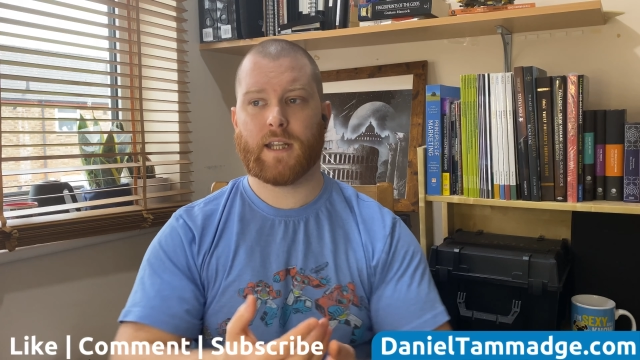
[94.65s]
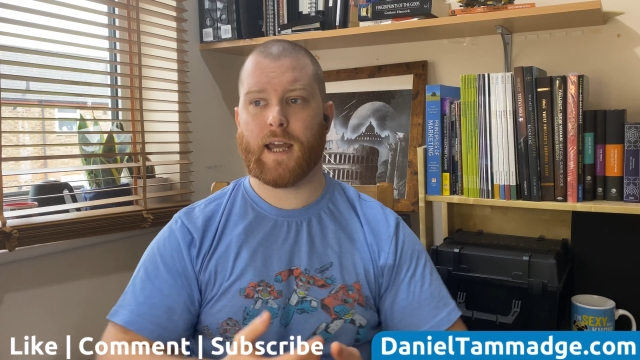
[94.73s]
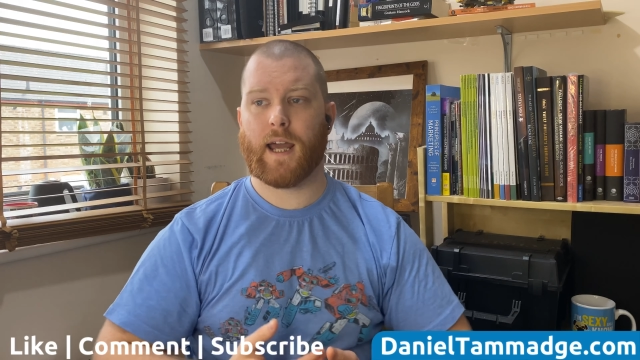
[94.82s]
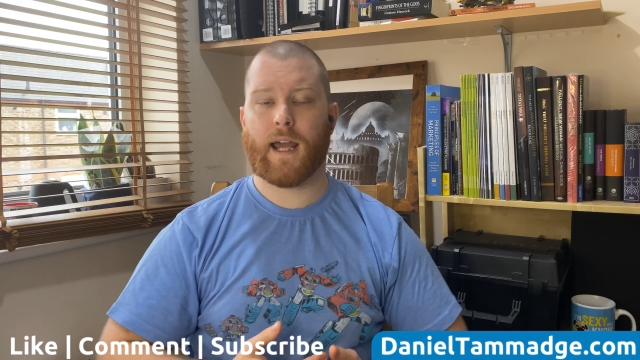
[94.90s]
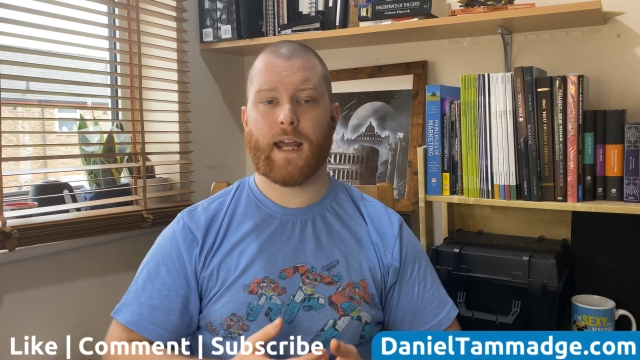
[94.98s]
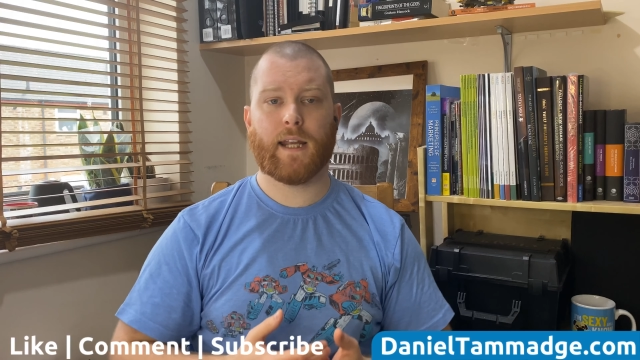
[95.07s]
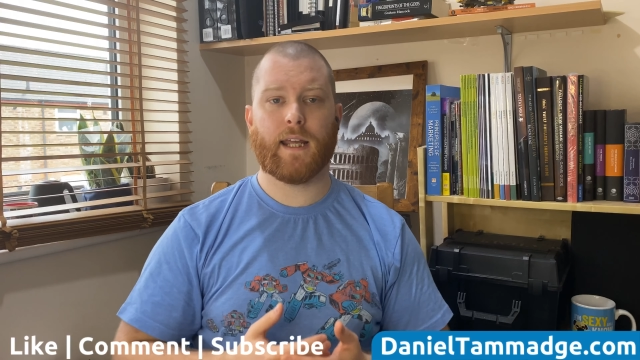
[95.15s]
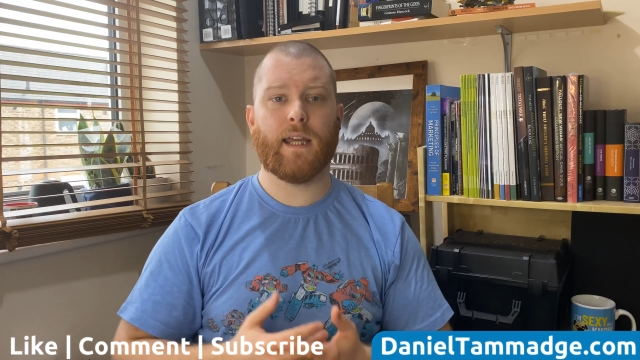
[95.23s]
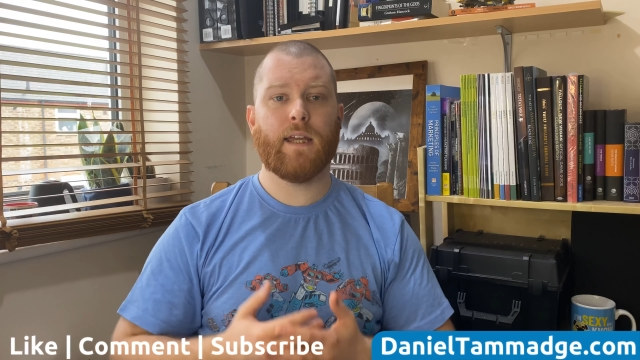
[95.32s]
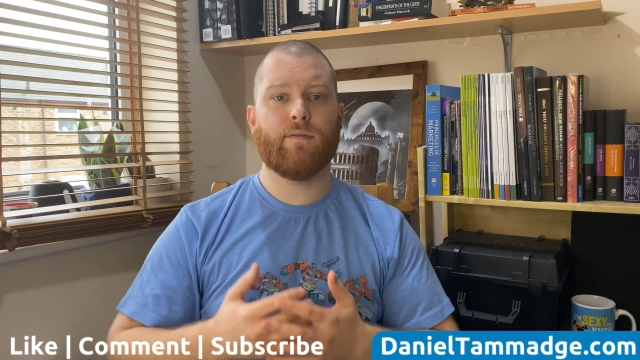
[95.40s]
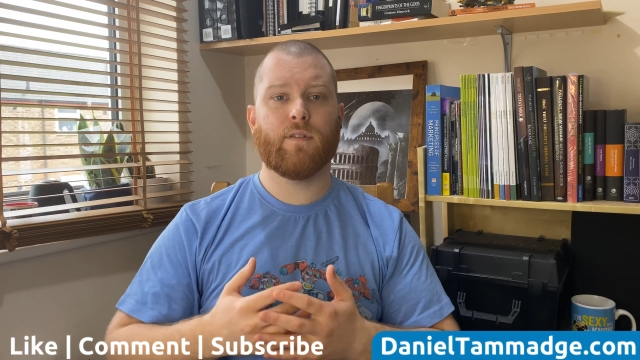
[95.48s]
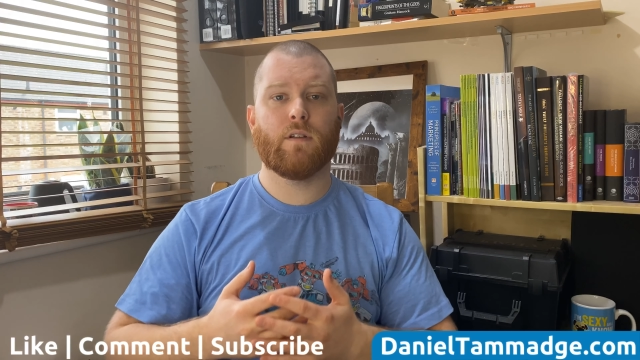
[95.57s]
and
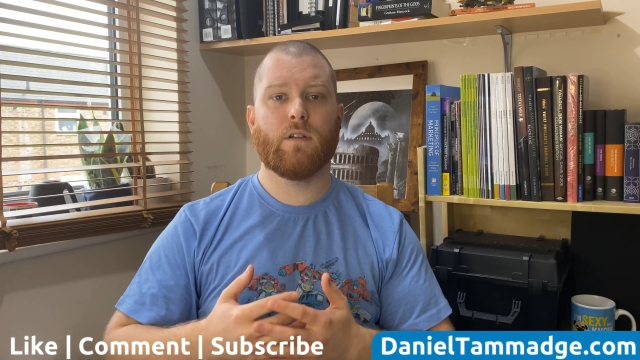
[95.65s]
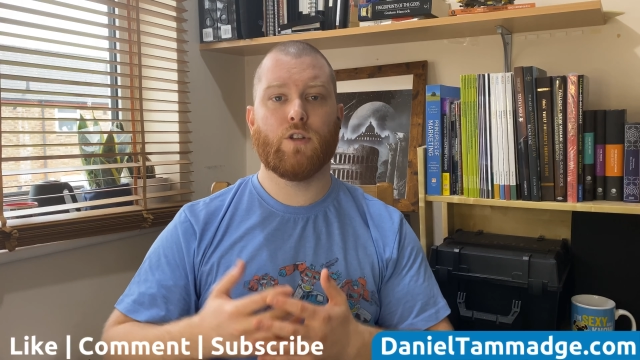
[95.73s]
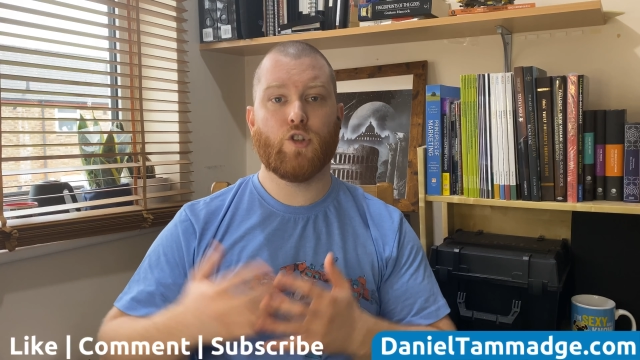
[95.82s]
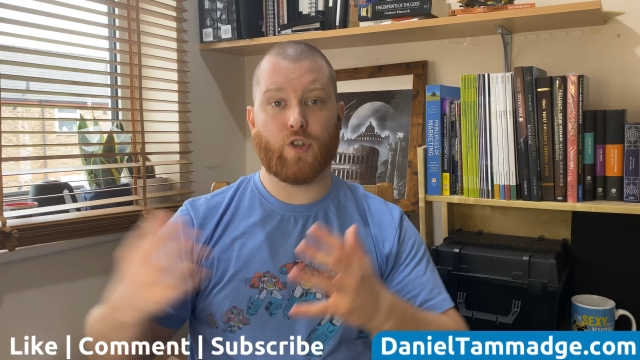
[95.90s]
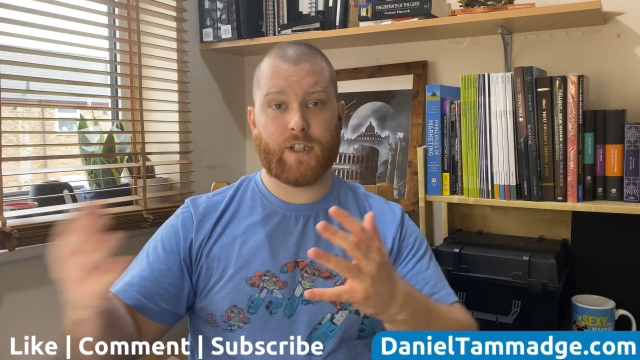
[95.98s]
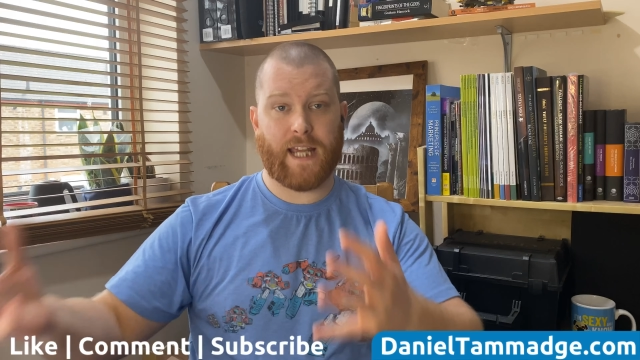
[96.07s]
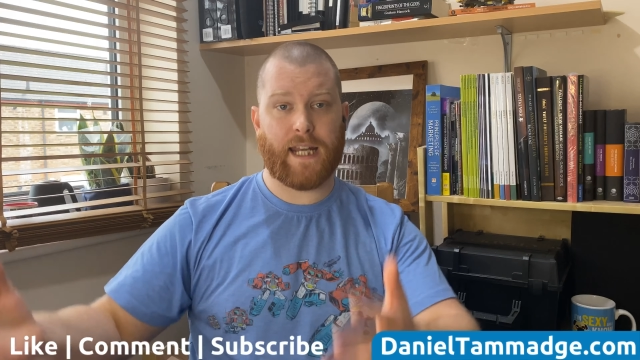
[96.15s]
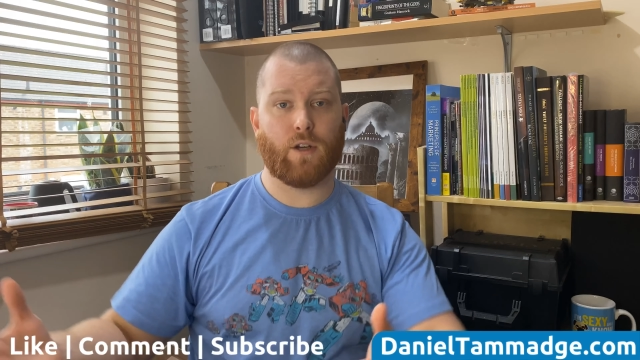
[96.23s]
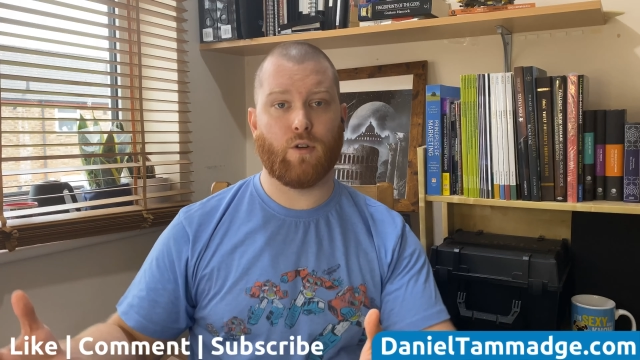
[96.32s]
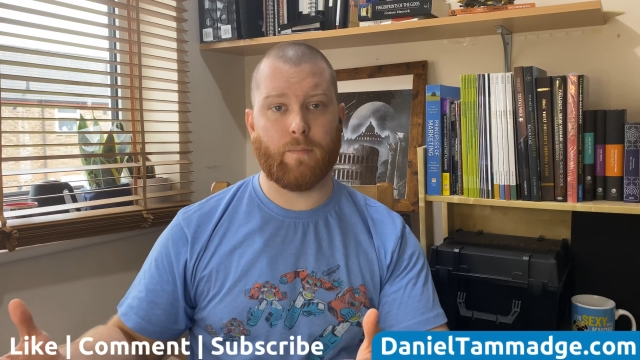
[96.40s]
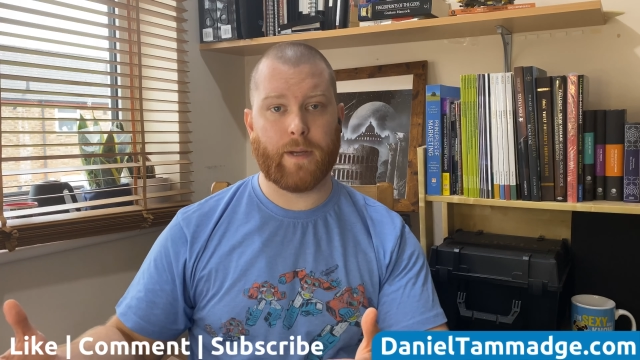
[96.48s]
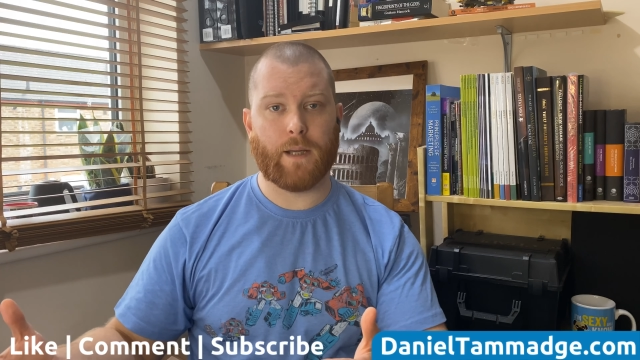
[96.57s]
even non-technical
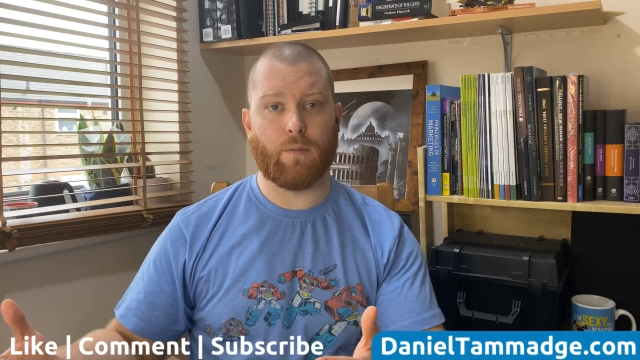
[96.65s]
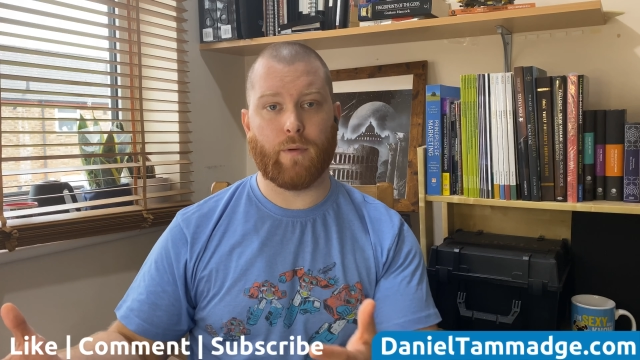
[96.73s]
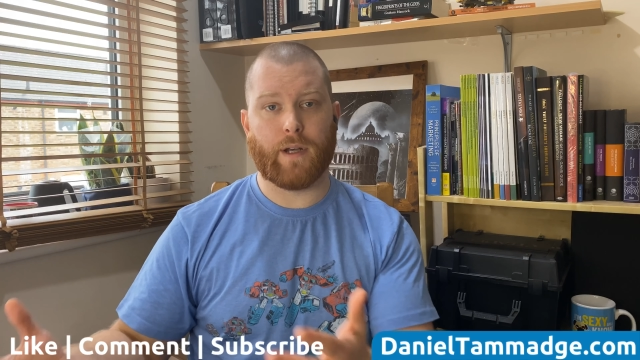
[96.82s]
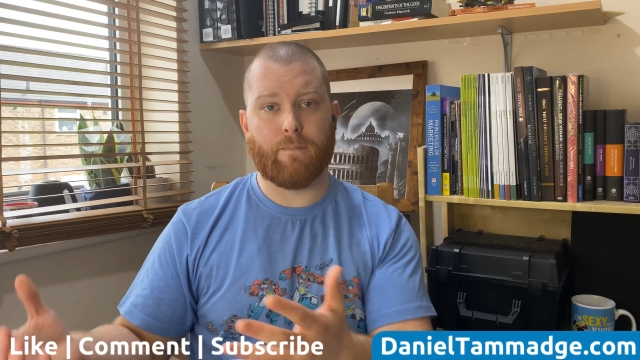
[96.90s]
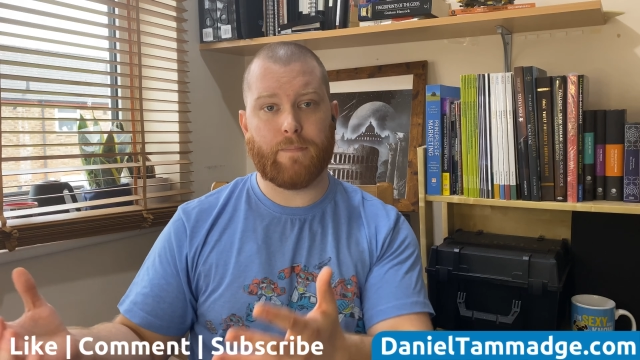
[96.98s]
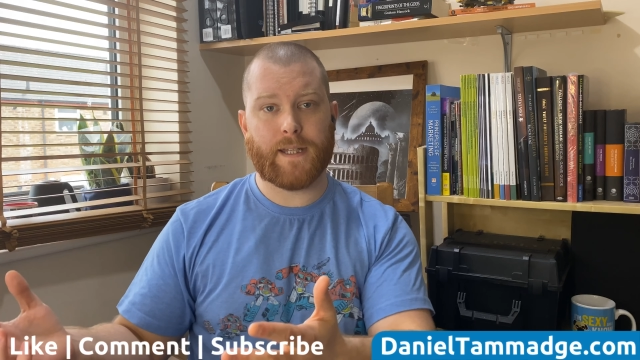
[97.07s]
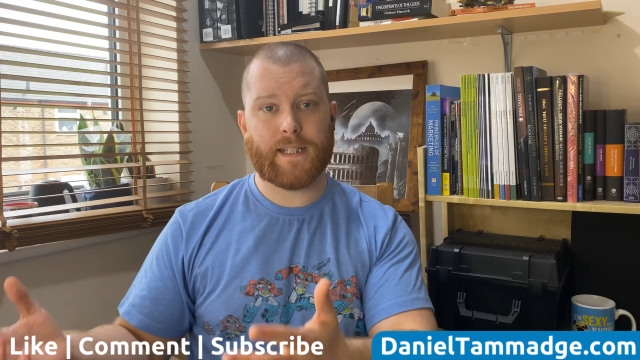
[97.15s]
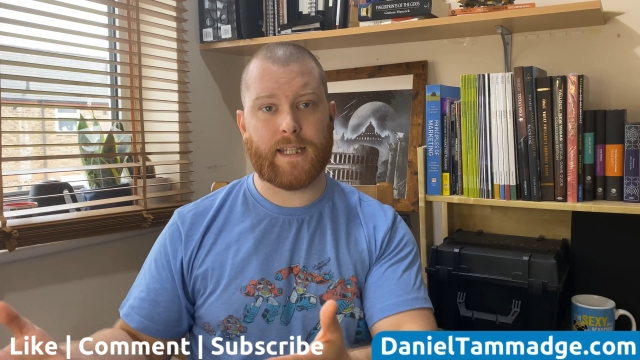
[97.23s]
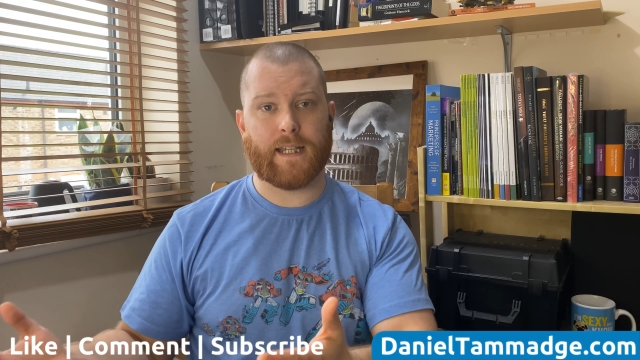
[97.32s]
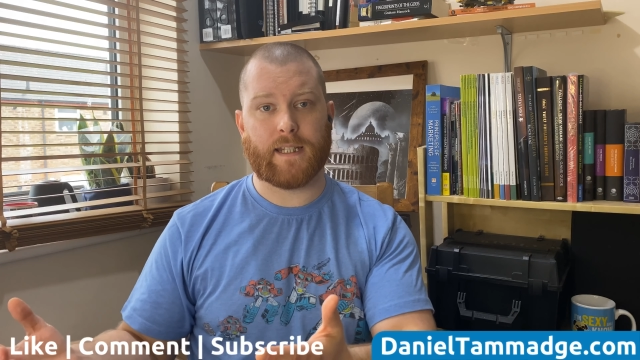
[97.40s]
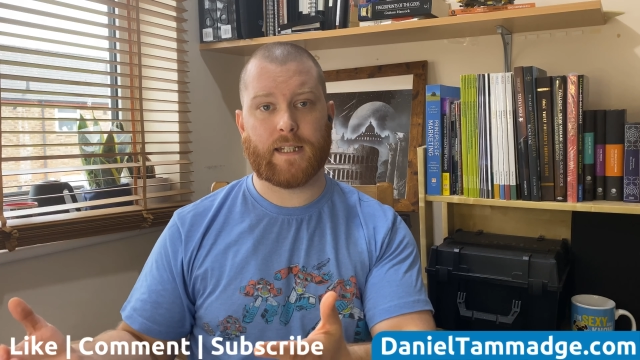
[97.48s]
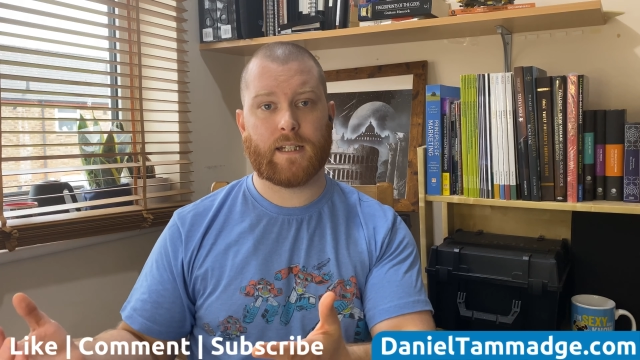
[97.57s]
people in the
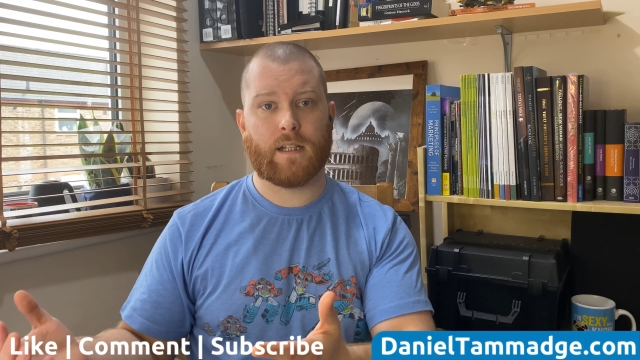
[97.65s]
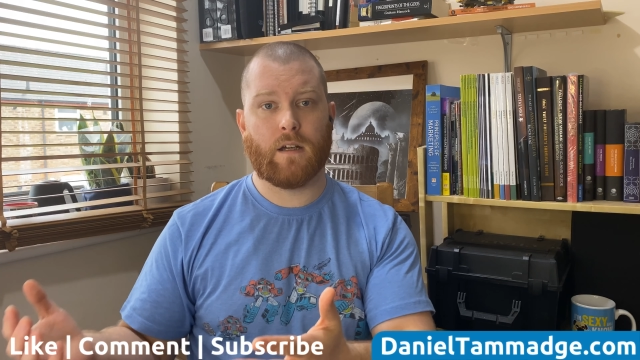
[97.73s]
business,